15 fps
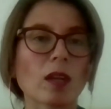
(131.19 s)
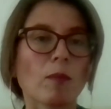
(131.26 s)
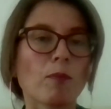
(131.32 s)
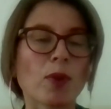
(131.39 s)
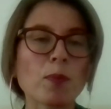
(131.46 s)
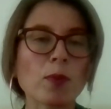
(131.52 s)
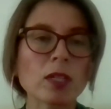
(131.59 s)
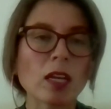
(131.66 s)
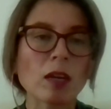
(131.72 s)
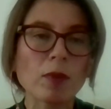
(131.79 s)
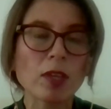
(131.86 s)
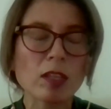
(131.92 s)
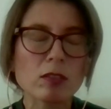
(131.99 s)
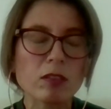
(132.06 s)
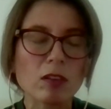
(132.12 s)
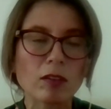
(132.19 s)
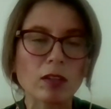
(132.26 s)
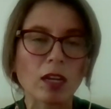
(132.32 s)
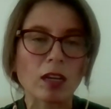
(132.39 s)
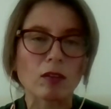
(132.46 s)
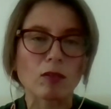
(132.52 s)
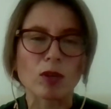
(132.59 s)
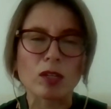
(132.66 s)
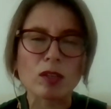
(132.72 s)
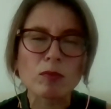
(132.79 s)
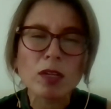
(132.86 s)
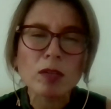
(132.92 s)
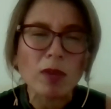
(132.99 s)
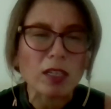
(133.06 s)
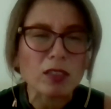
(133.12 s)
People give me this look like, what do you
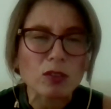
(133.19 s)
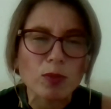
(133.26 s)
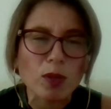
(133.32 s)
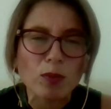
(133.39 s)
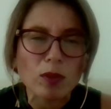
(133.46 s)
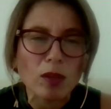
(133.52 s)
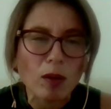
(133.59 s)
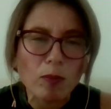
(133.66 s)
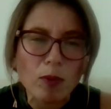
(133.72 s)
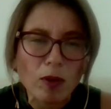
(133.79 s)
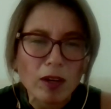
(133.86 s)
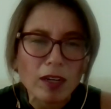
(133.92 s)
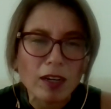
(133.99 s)
mean masturbate without porn?